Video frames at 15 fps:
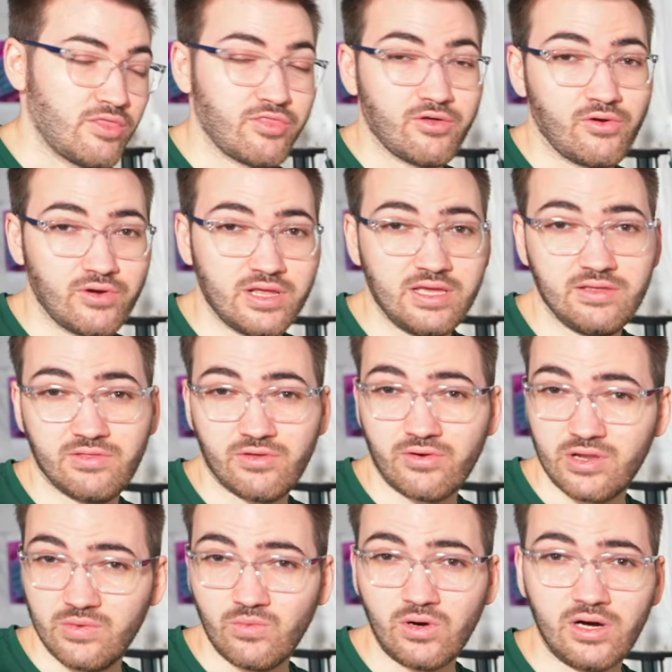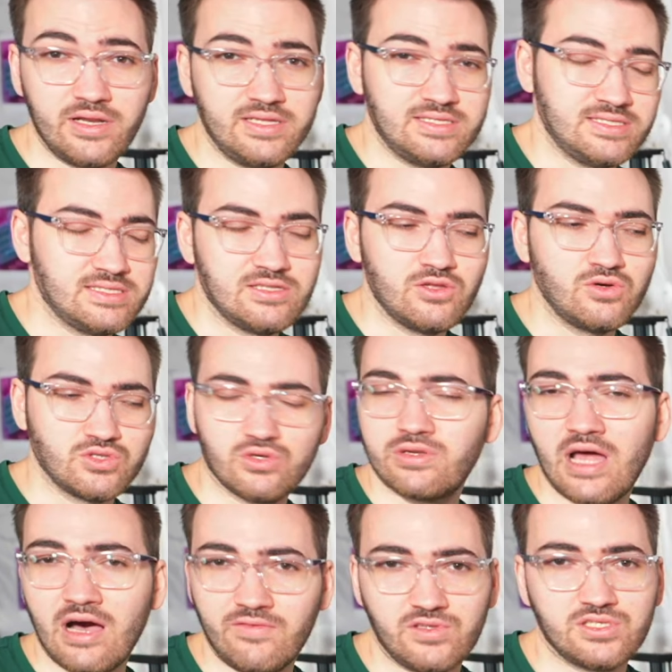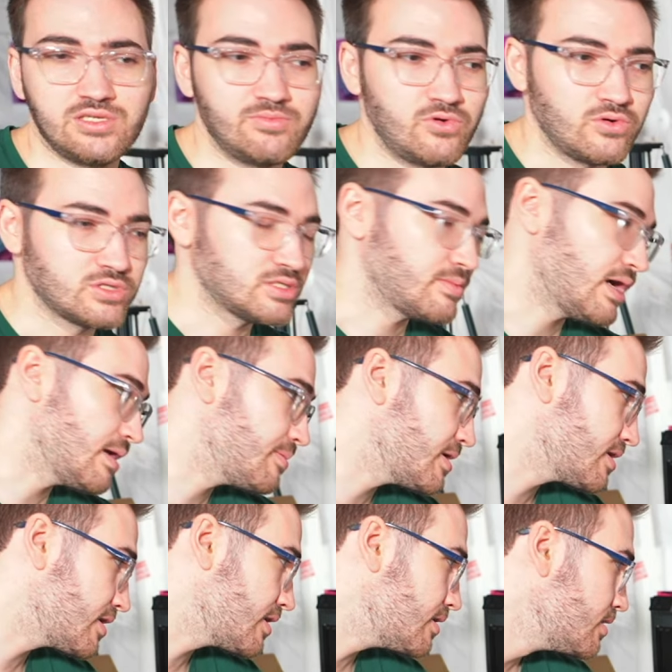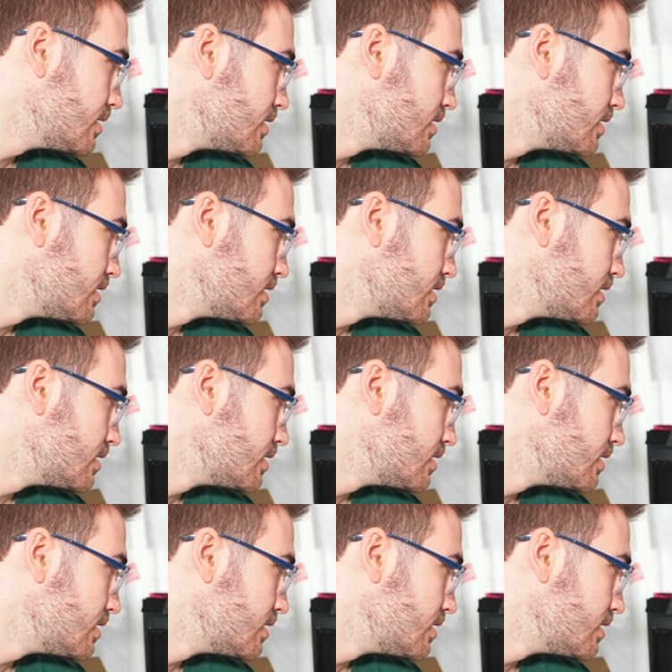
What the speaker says: 30, 31 those are novelty boards in my opinion.